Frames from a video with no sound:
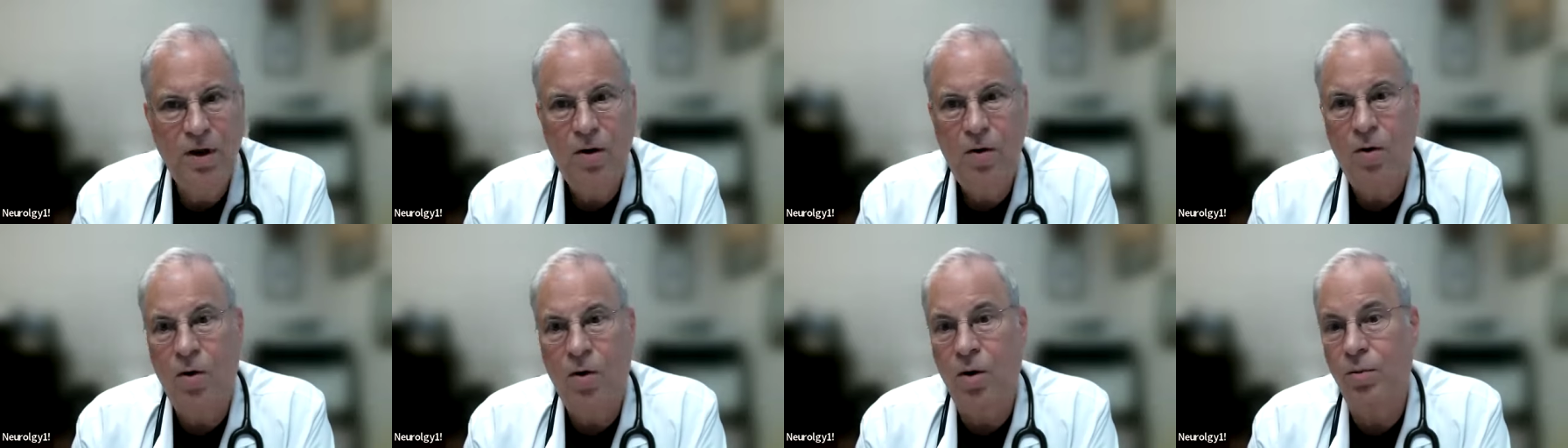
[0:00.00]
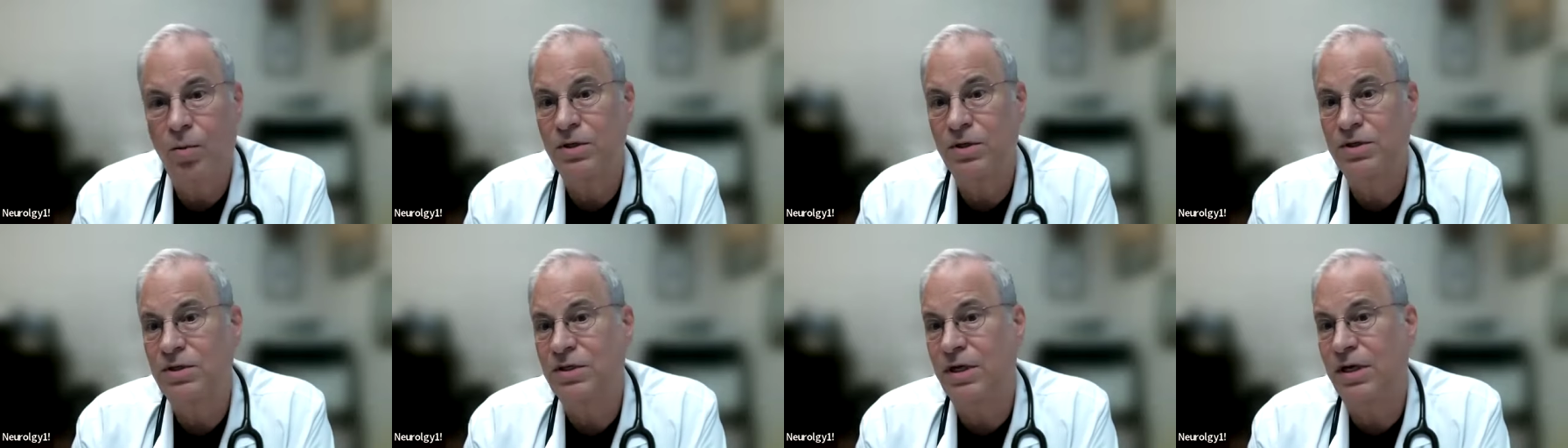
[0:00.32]
mm-hmm. or
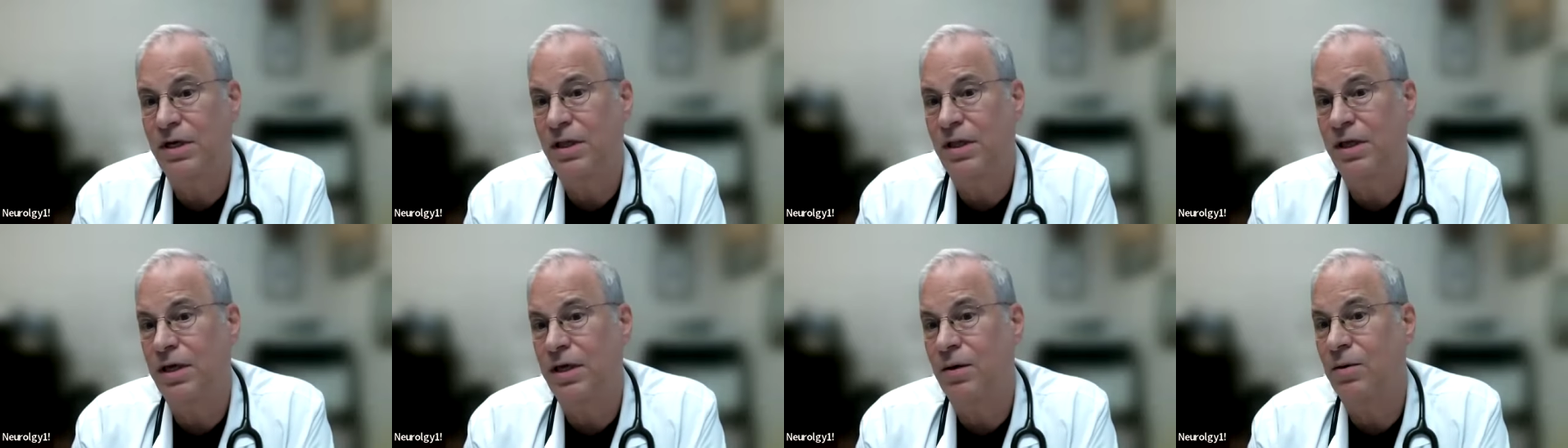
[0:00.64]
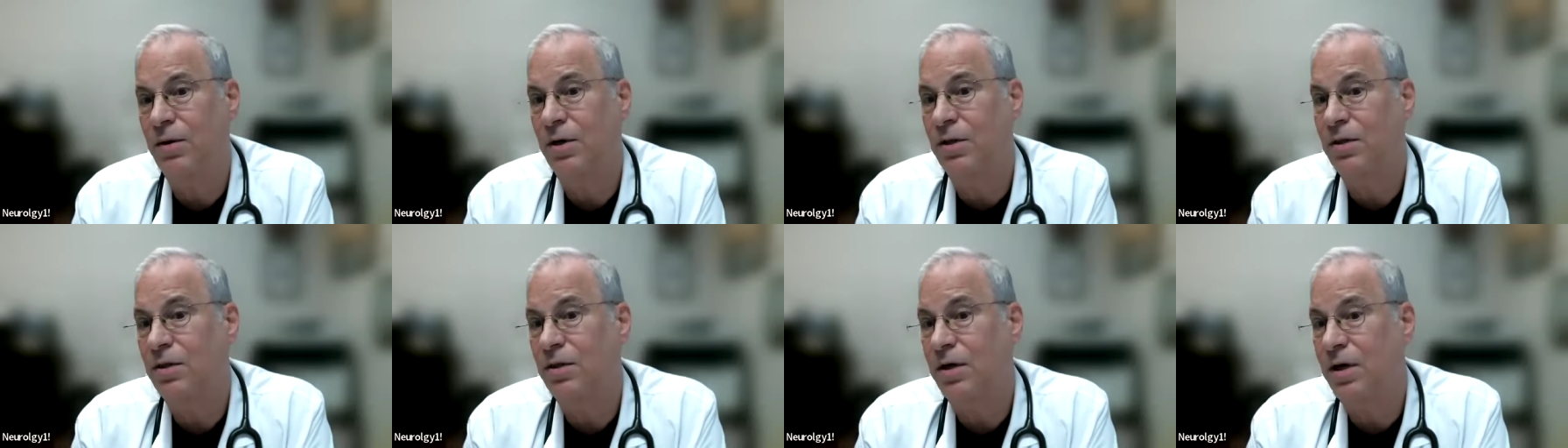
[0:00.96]
we're dealing
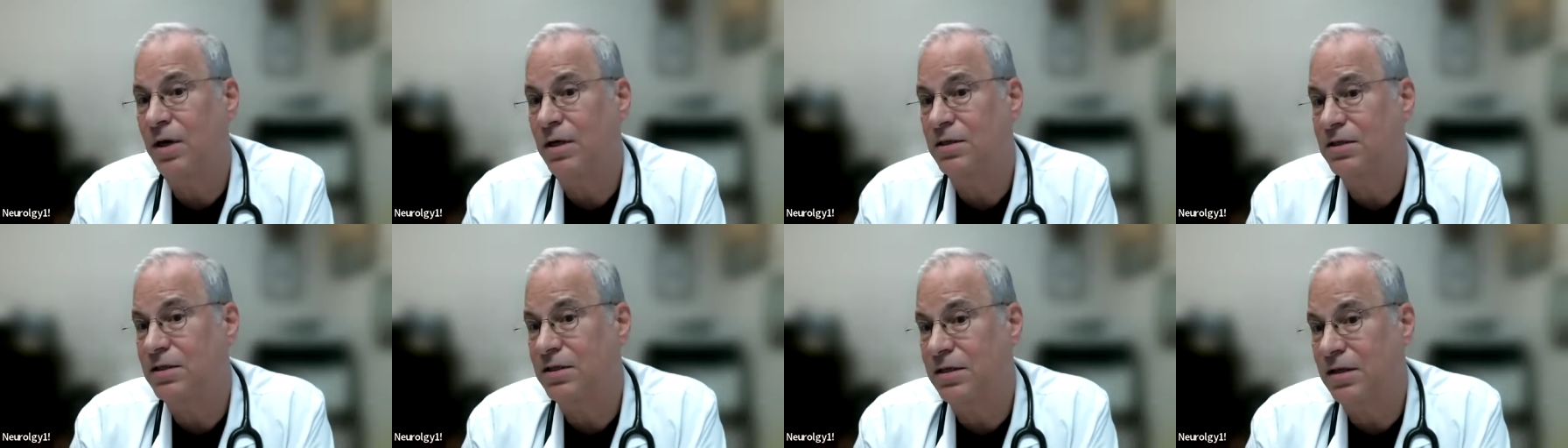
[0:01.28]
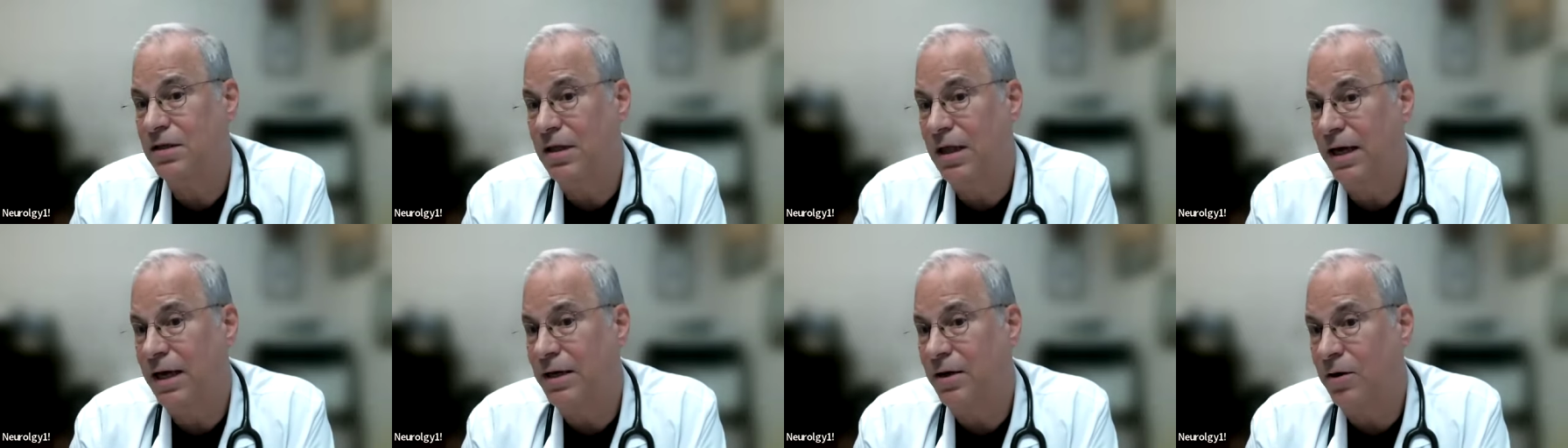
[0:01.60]
with a
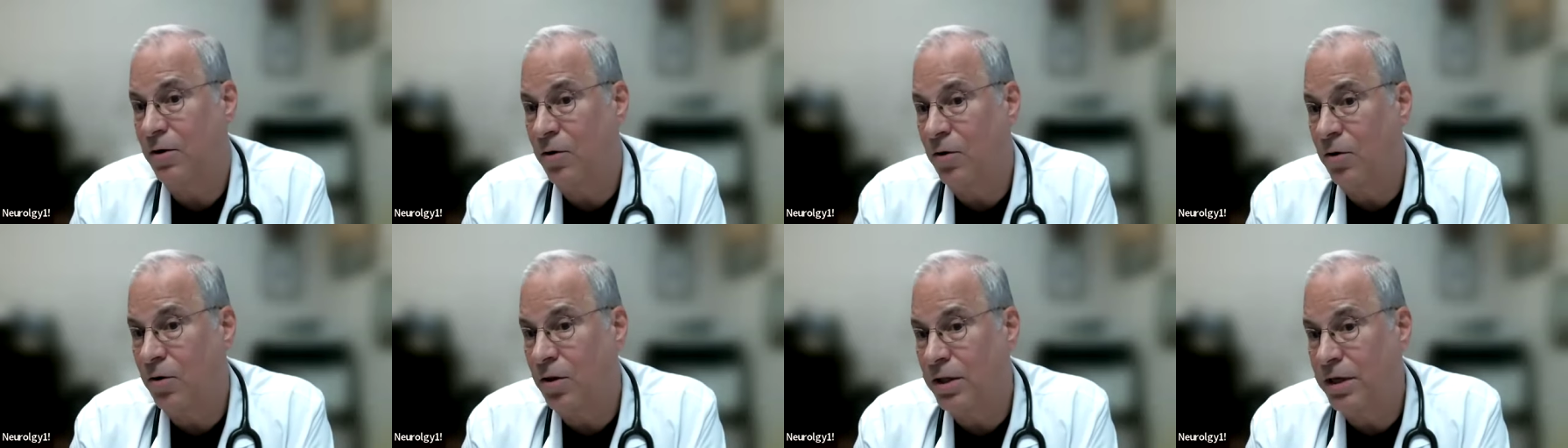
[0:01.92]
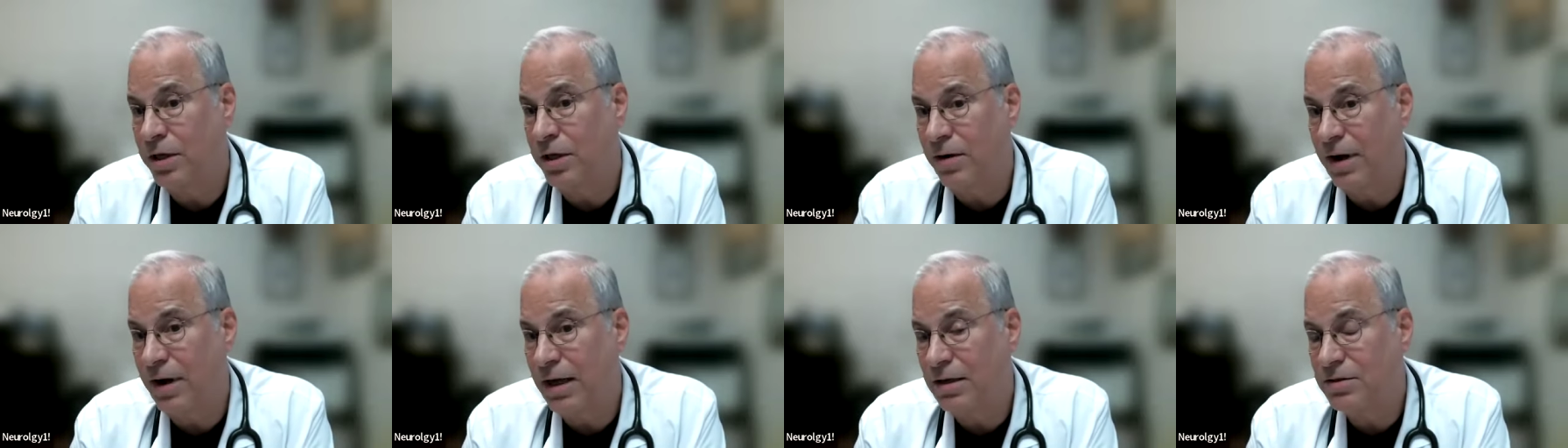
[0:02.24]
slight
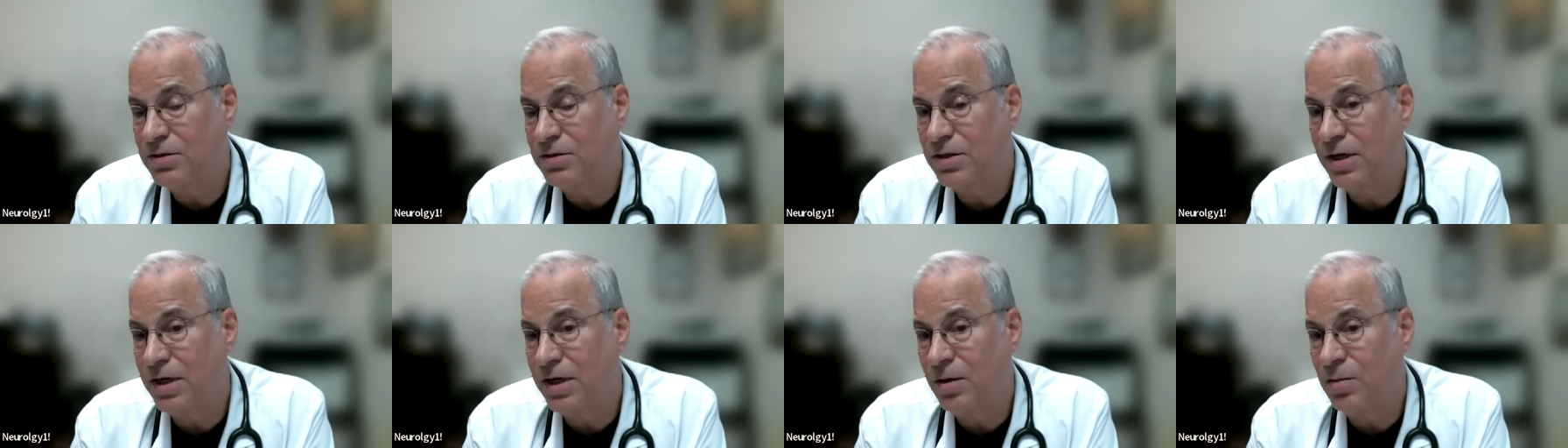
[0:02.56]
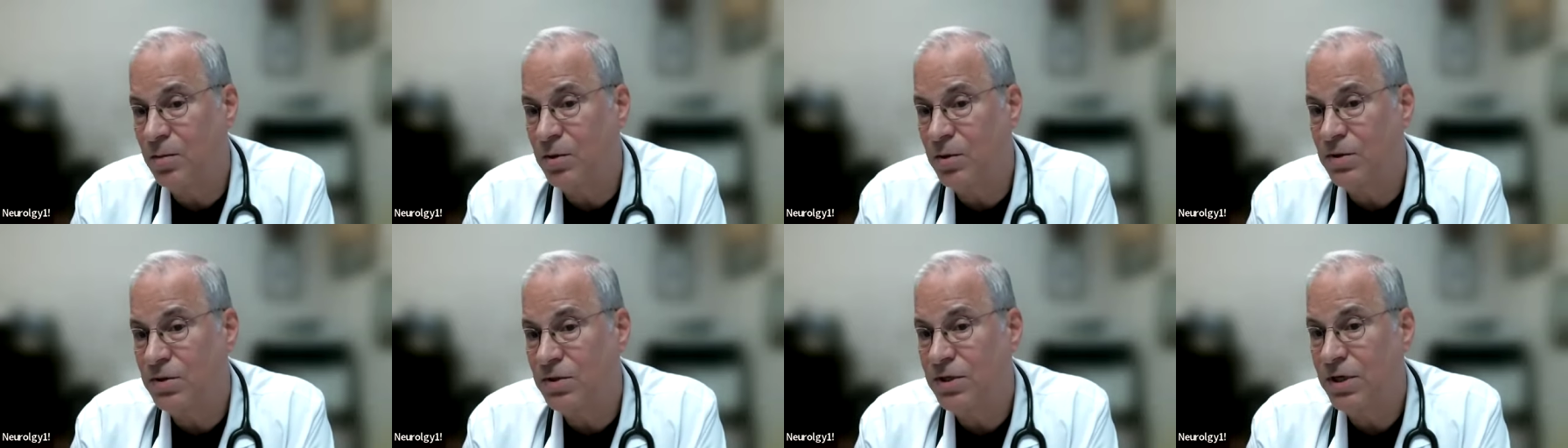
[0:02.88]
earlier
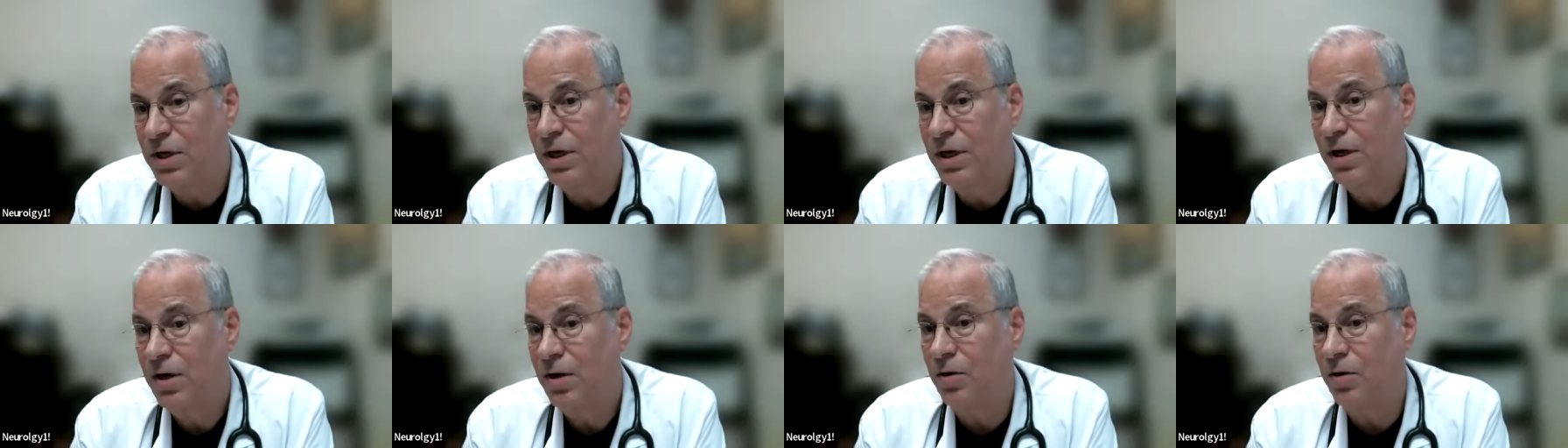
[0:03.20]
Alzheimer's,